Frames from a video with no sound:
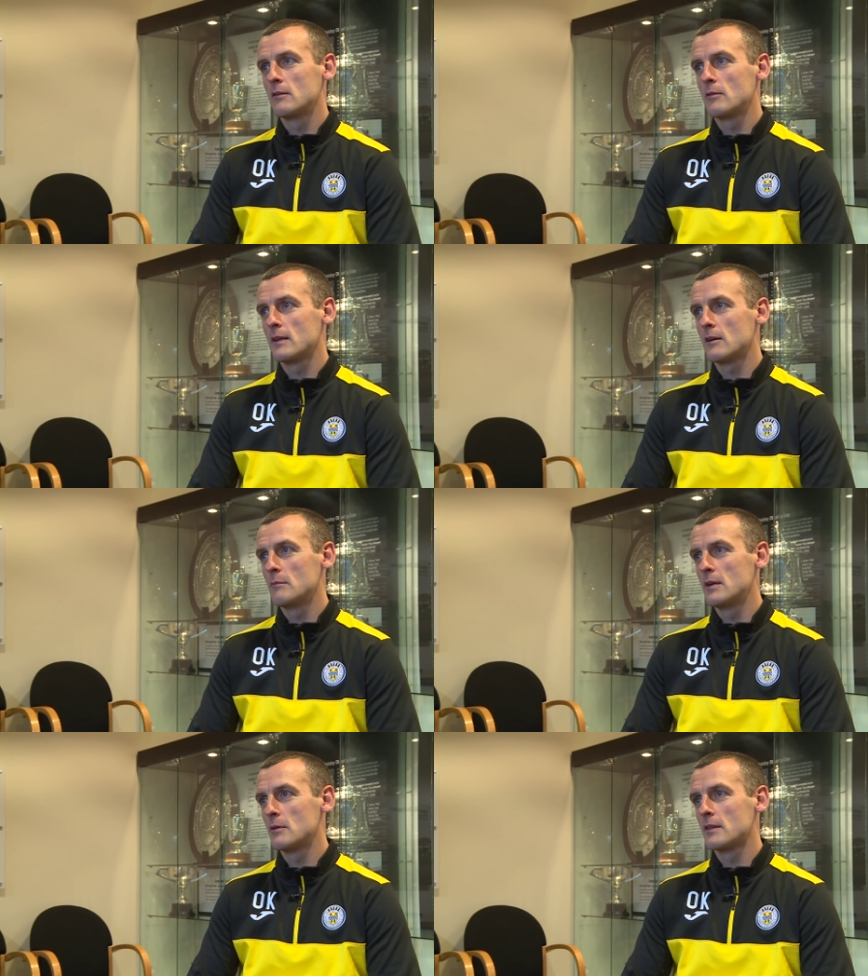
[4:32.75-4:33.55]
You know, they
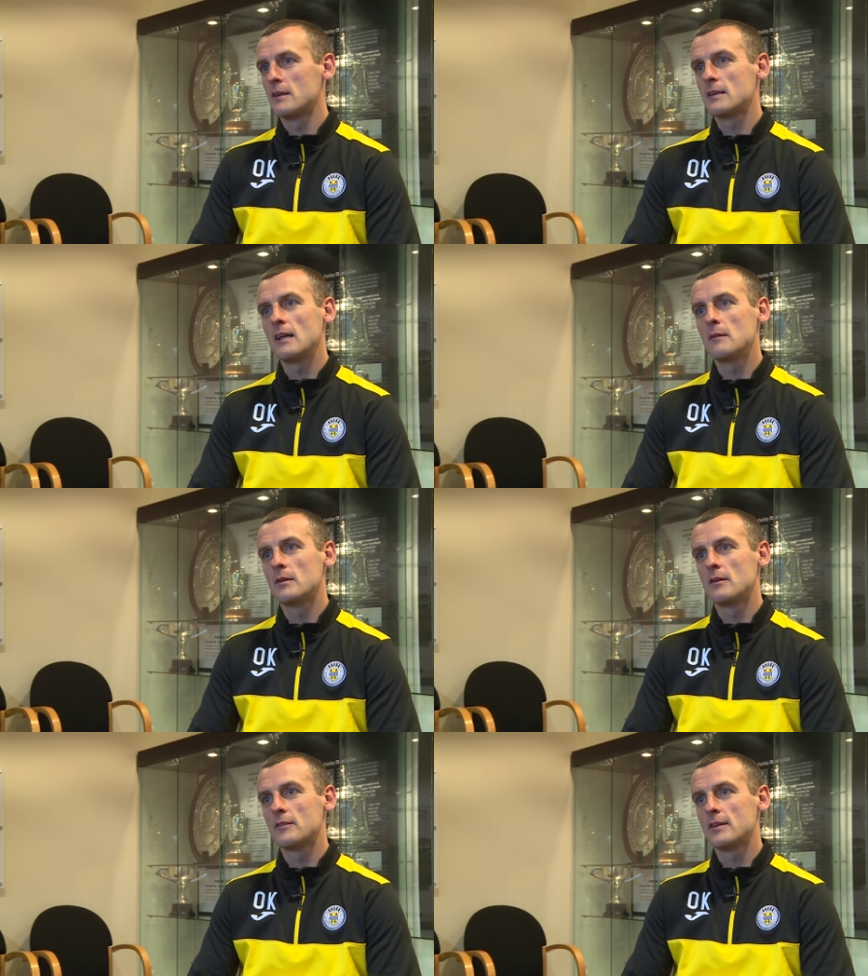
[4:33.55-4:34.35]
come here with an
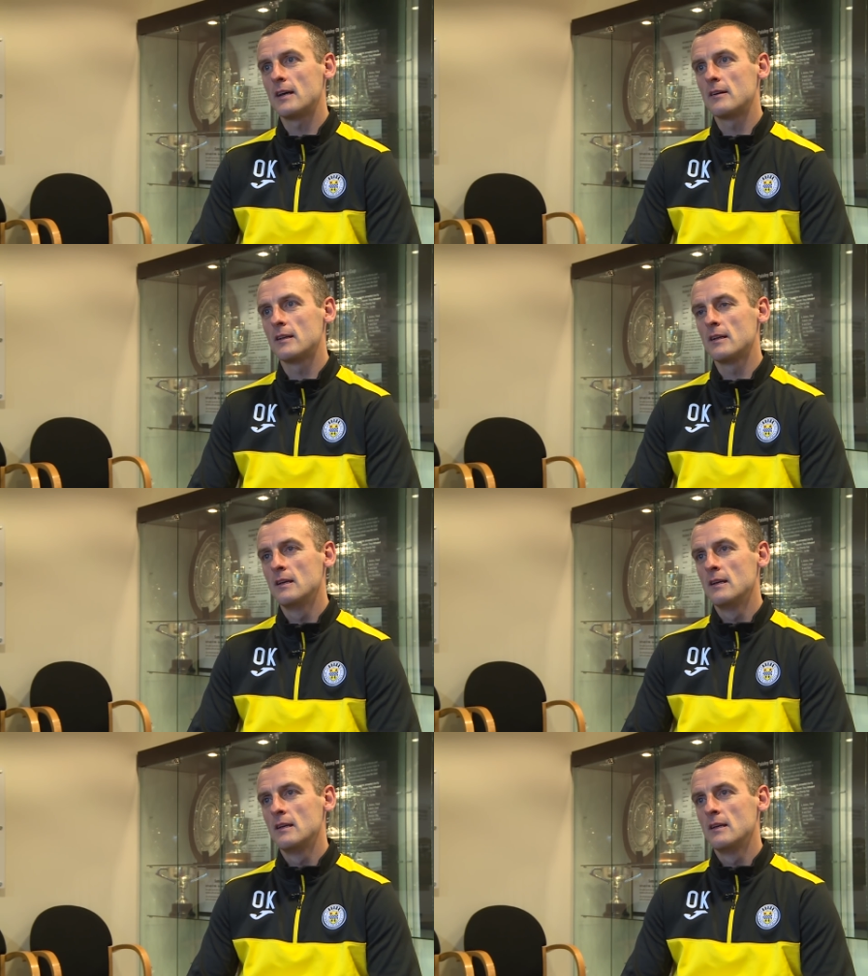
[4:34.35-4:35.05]
entitlement on Saturday